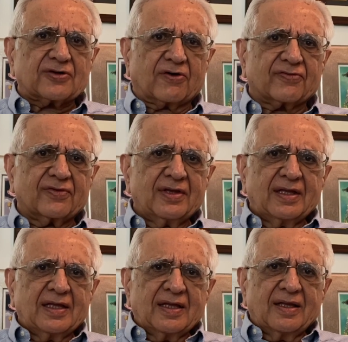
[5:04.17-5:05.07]
of
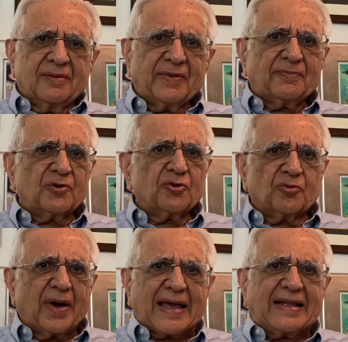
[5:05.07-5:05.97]
people who
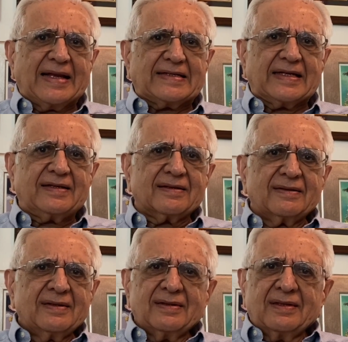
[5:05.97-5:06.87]
migrated
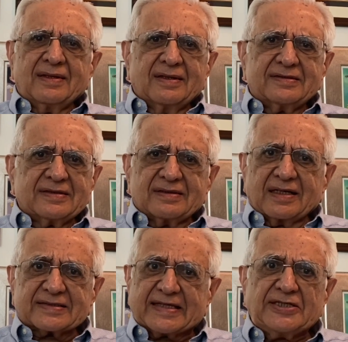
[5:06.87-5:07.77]
a
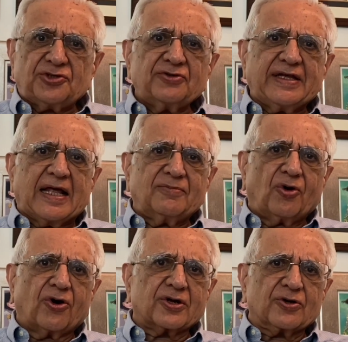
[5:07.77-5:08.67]
century and
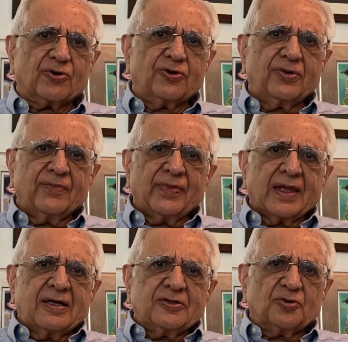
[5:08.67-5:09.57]
more ago
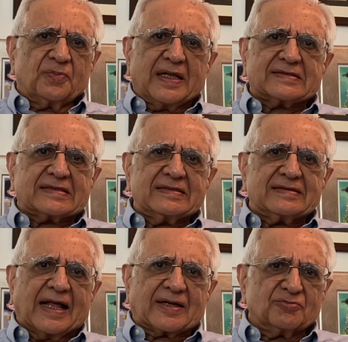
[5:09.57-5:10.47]
to places
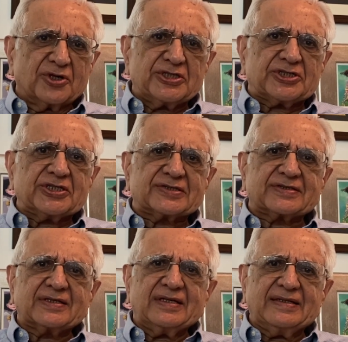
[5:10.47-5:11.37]
like Mauritius,
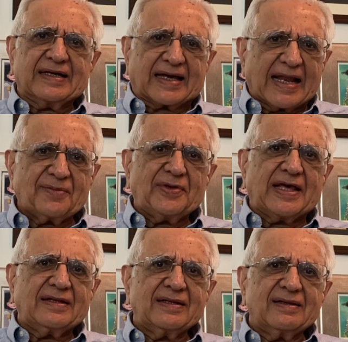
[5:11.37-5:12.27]
the
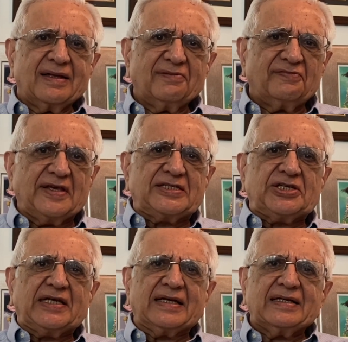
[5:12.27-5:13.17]
Caribbean,
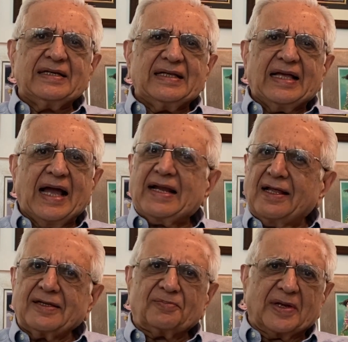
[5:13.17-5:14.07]
Fiji, and
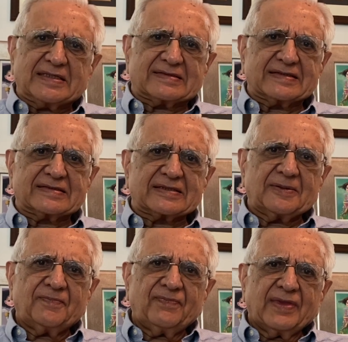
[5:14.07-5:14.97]
other places.
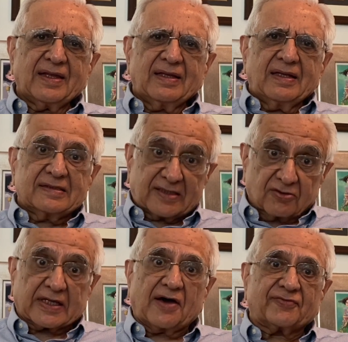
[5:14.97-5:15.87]

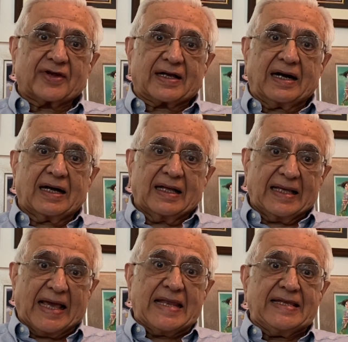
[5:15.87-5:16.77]
South Africa,
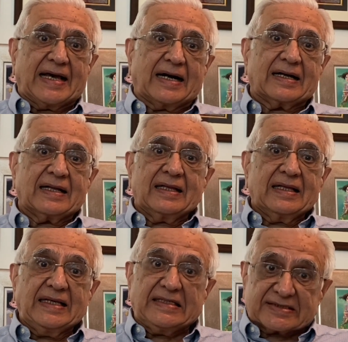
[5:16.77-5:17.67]
Kenya,
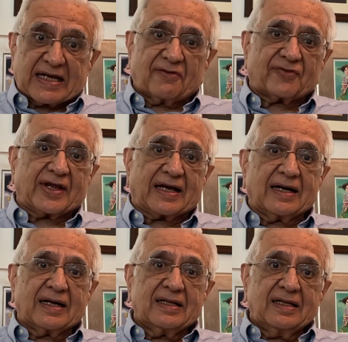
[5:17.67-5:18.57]
East Africa
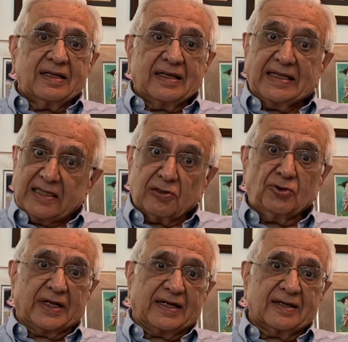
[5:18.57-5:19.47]

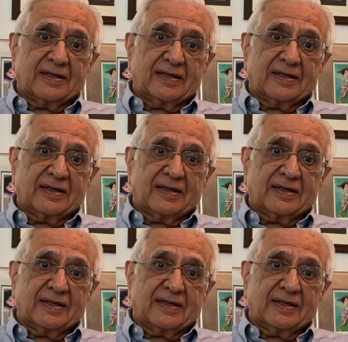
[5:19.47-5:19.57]
included.